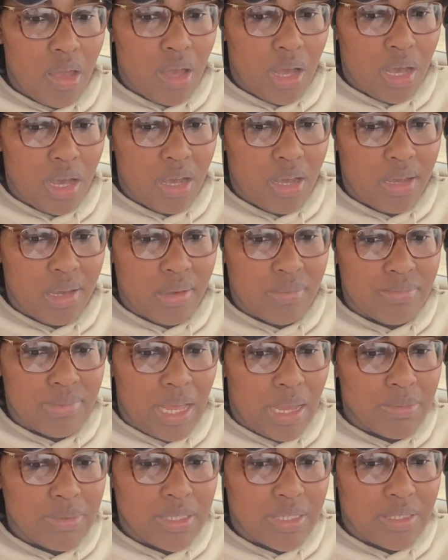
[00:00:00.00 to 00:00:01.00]

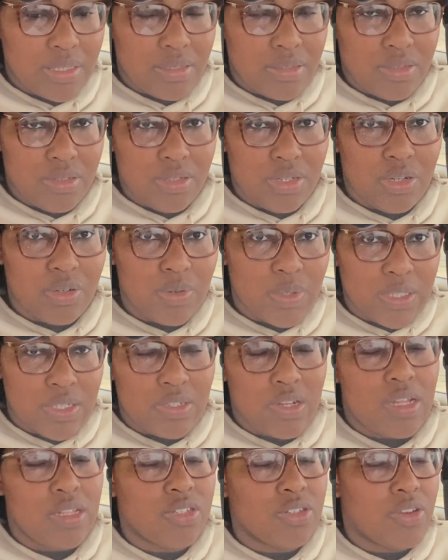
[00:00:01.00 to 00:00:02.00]
that was, you know, Queen
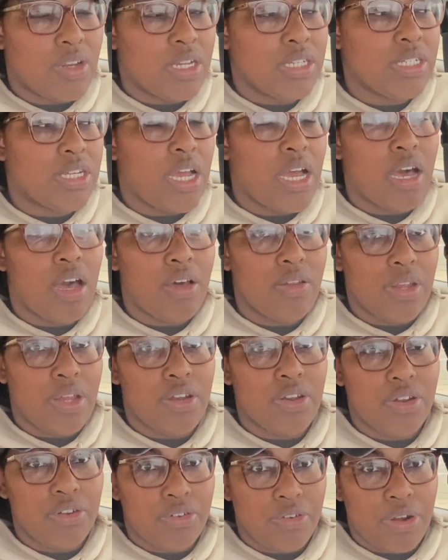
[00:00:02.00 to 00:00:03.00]
Charlotte's grandchild
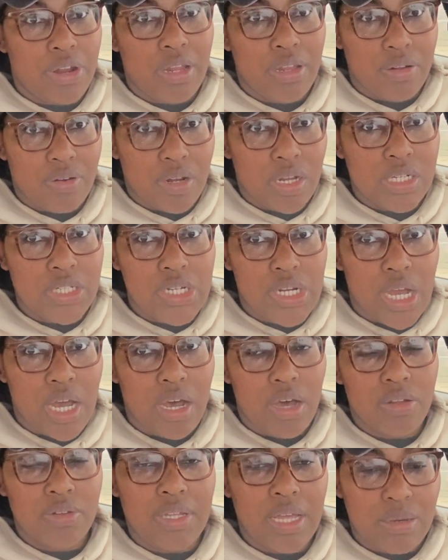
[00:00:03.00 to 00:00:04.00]
and her
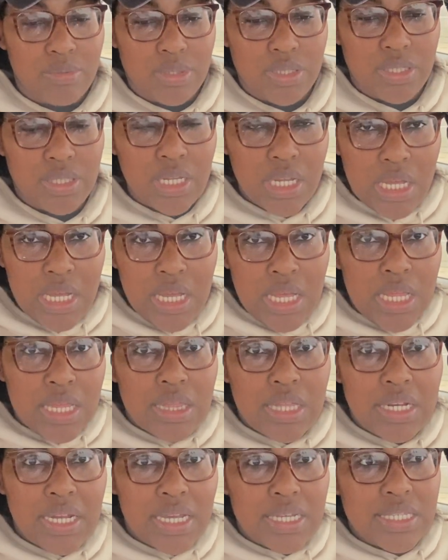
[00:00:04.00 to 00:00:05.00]
great-grandchild. That was
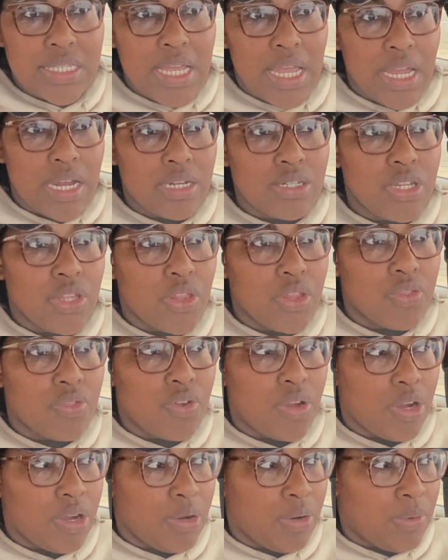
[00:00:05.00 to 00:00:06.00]
the next heir to the
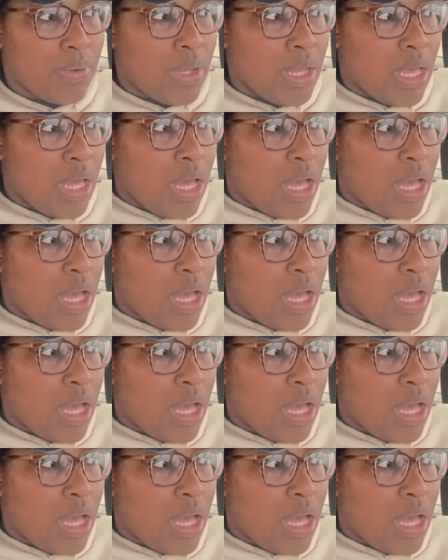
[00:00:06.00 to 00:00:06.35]
throne.